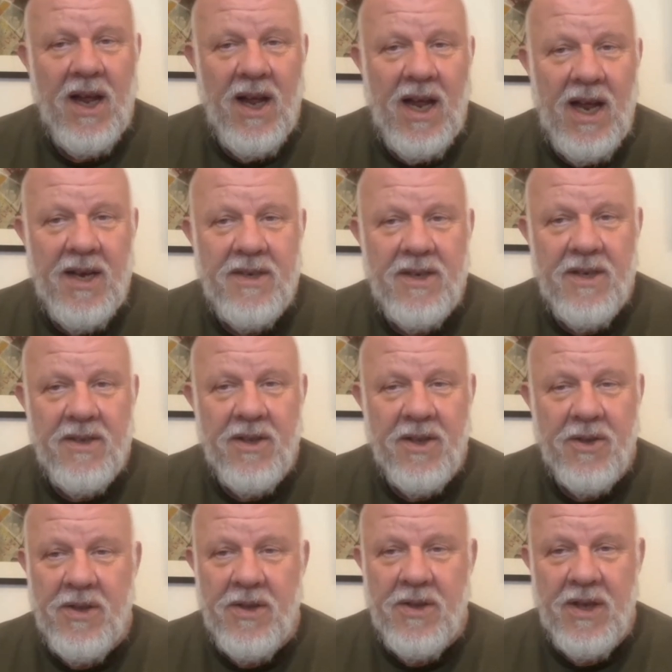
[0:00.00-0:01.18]
And the
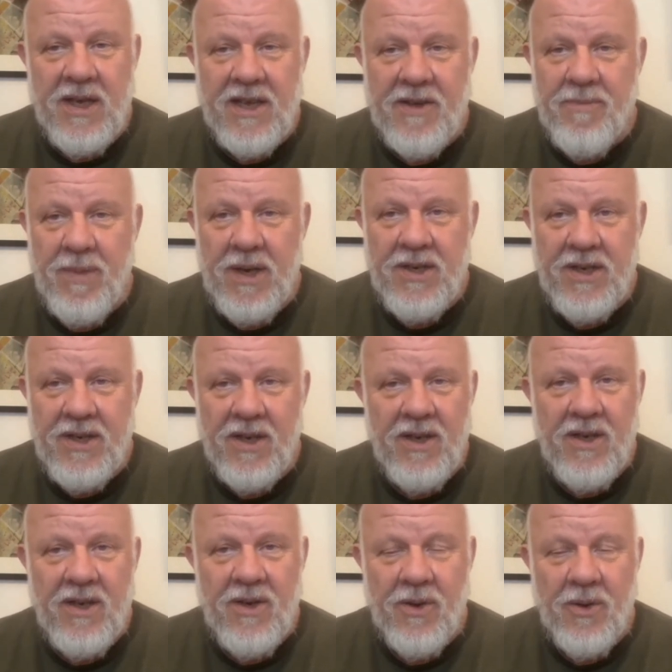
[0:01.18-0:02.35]
3 things I've mentioned are
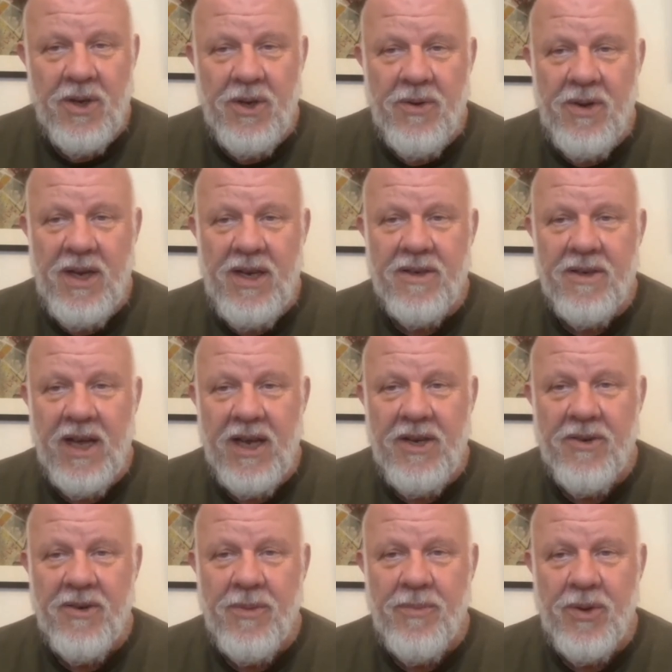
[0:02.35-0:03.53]
all you need in
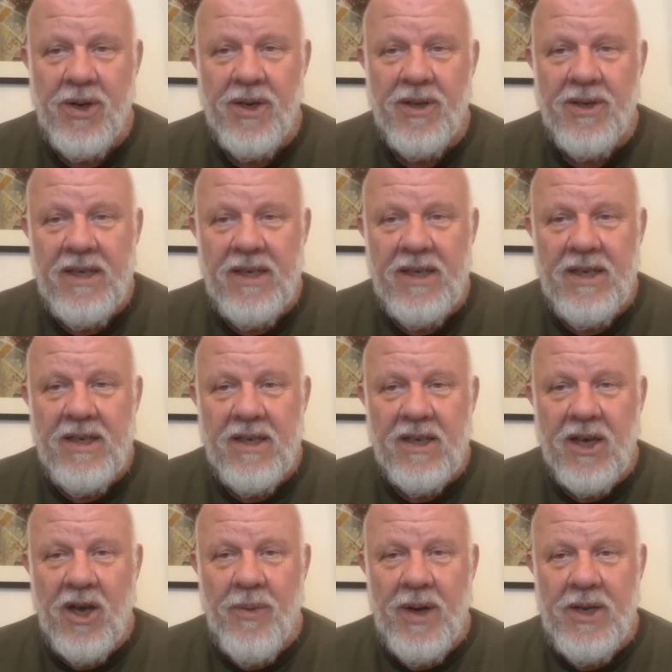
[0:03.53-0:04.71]
your armory.
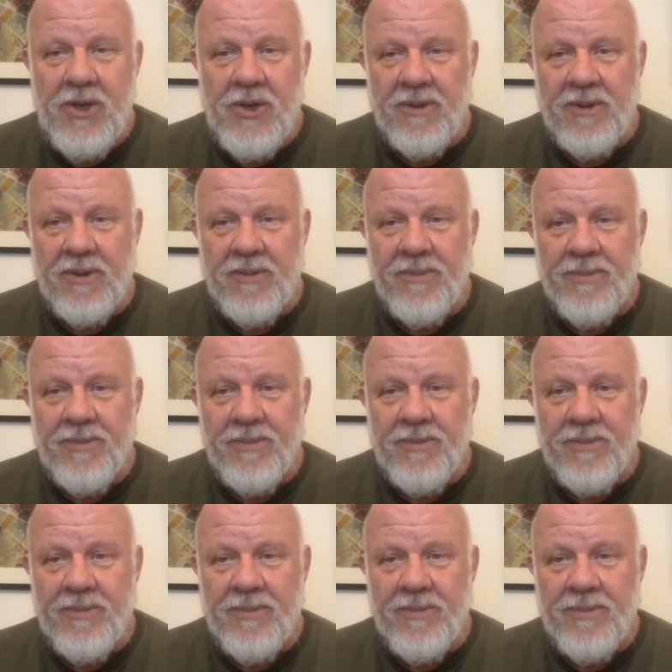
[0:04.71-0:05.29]
Go away and try it.